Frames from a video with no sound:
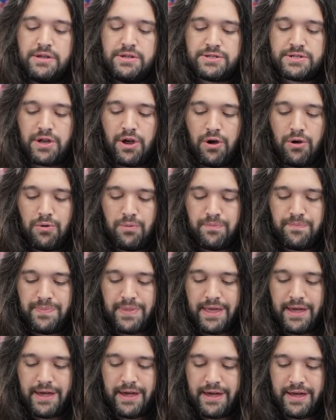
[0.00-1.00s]
So,
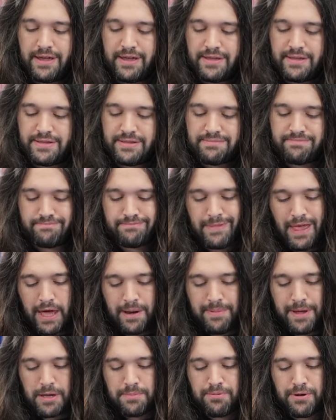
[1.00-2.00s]
uh,
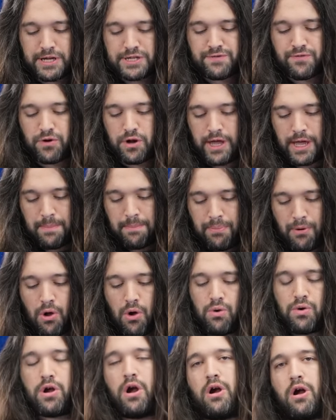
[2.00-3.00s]
not a bad price for a
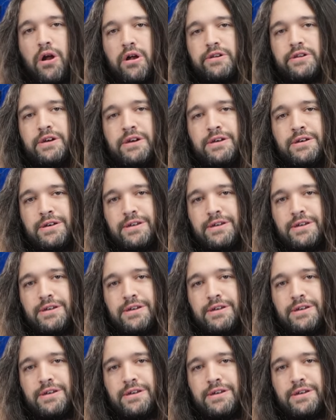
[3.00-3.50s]
pro card,